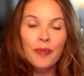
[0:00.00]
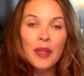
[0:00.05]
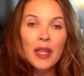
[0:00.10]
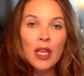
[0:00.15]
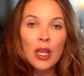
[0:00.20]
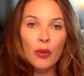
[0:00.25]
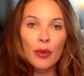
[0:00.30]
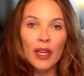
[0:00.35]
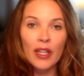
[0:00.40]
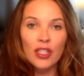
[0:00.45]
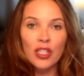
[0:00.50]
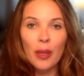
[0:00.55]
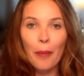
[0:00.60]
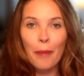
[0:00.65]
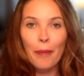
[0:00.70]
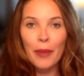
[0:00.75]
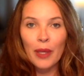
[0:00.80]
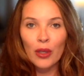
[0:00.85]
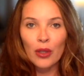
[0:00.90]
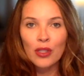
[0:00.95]
We actually
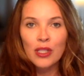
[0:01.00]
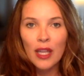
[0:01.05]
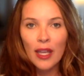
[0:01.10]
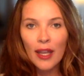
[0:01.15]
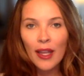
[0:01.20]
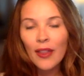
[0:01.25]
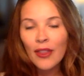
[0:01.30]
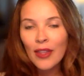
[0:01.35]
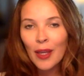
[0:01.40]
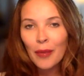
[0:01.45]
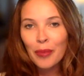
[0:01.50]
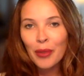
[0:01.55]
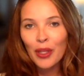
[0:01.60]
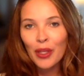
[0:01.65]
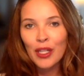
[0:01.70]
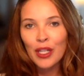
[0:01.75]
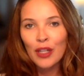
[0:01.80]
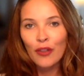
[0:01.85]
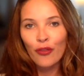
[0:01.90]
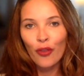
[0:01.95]
built in the
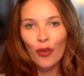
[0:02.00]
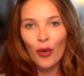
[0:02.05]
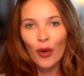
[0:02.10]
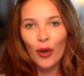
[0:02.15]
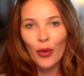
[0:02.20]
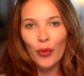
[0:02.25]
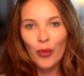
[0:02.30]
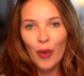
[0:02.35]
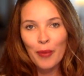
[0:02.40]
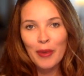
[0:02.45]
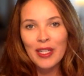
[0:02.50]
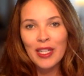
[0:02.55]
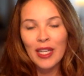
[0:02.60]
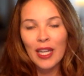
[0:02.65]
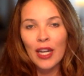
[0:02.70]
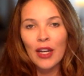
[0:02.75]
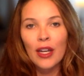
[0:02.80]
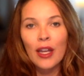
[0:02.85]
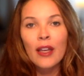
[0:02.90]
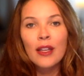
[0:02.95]
ability for women to
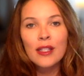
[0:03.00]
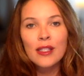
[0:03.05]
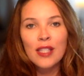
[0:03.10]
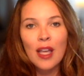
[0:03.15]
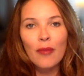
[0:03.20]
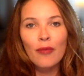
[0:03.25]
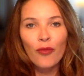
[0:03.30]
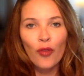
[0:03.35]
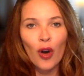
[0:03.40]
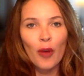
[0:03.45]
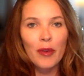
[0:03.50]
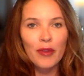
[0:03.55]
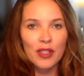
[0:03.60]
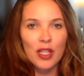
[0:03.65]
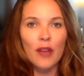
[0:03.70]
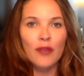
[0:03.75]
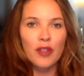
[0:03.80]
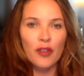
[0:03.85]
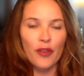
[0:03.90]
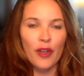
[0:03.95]
carry some form of
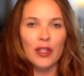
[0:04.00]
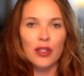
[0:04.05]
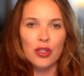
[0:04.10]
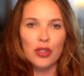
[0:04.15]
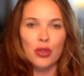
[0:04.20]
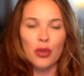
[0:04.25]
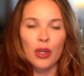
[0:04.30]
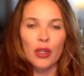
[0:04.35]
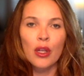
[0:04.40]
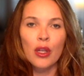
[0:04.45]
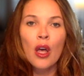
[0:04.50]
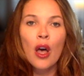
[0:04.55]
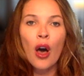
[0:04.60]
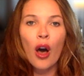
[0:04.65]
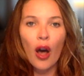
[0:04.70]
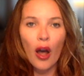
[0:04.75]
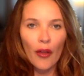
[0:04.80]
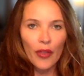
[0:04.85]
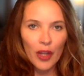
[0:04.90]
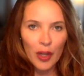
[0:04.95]
self-defense tool
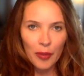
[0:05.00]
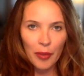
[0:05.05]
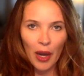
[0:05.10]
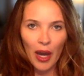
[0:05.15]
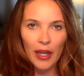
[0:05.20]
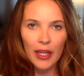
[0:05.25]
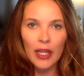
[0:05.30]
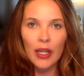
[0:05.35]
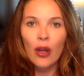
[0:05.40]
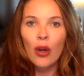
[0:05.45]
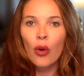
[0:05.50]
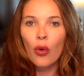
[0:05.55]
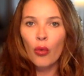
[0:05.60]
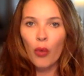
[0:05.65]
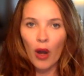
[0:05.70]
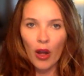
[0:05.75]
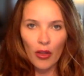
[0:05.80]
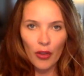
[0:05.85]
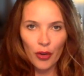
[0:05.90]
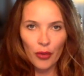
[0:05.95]
on their body
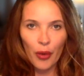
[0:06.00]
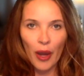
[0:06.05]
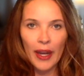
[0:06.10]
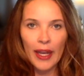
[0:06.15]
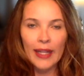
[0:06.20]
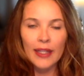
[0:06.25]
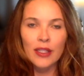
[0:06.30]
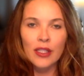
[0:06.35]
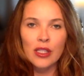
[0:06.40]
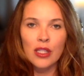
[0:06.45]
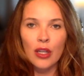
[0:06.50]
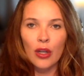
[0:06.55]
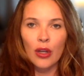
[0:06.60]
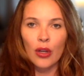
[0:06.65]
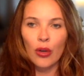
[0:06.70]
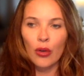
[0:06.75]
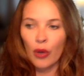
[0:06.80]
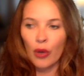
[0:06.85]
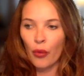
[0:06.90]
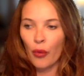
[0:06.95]
while they're running.
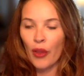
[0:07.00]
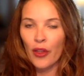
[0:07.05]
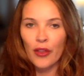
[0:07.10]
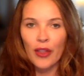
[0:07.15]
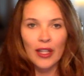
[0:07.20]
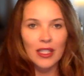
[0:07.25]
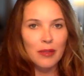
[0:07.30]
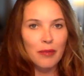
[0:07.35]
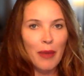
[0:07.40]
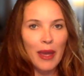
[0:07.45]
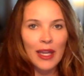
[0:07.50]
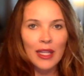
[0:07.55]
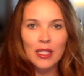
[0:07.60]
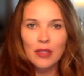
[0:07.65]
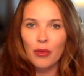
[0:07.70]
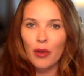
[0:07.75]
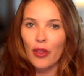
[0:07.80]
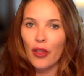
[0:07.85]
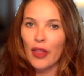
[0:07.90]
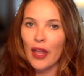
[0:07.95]
So whether that's mace,
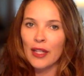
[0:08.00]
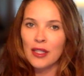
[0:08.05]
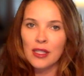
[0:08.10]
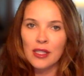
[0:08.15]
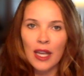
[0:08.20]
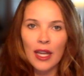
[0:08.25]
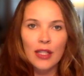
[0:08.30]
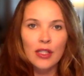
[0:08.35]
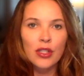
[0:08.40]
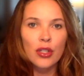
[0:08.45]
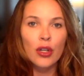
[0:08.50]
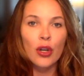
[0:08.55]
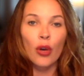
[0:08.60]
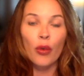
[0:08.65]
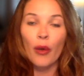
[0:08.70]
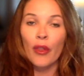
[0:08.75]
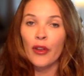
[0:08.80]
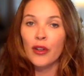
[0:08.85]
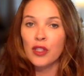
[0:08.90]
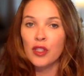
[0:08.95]
whether that's taser, or
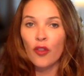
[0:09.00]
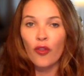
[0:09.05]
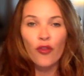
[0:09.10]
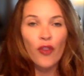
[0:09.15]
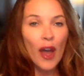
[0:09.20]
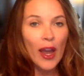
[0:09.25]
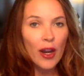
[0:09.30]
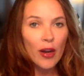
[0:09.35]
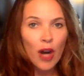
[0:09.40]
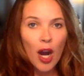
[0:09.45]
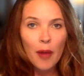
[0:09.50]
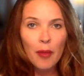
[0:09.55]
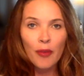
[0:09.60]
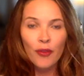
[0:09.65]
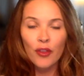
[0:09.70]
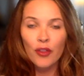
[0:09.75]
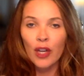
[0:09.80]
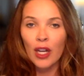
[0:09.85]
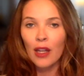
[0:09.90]
whether it's a firearm, if you've